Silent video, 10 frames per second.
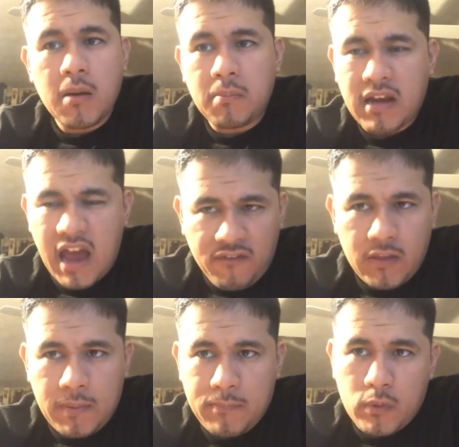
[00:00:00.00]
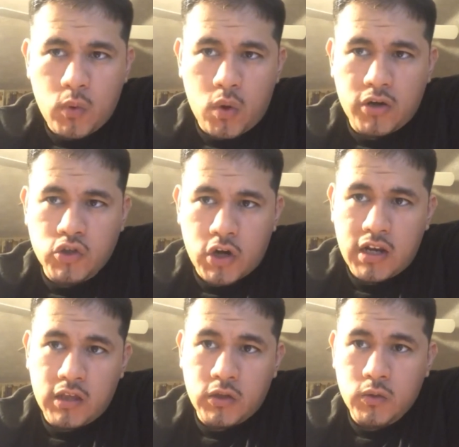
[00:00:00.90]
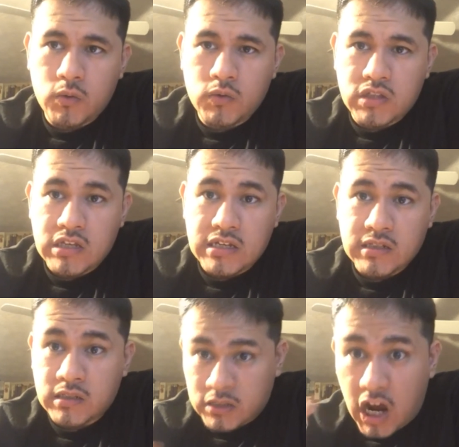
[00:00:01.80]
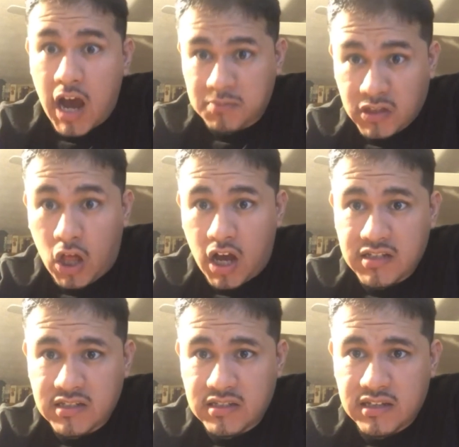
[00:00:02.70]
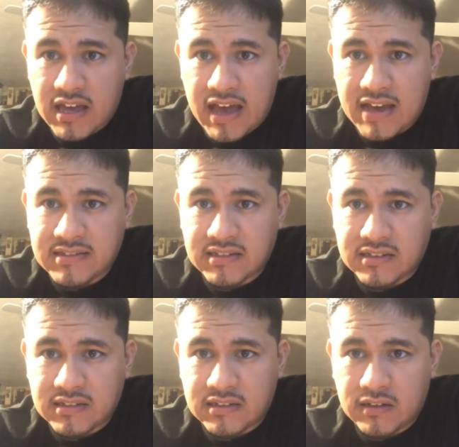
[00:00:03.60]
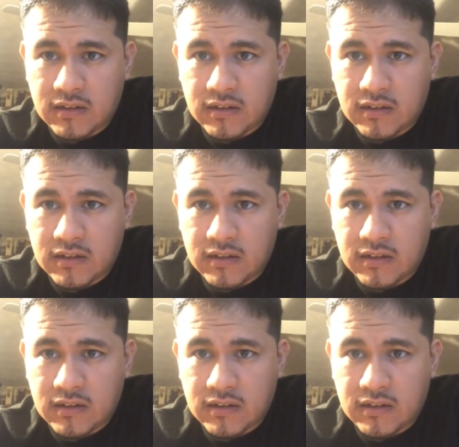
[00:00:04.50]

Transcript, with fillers: but half of the people who are trying to use these jobs lost as a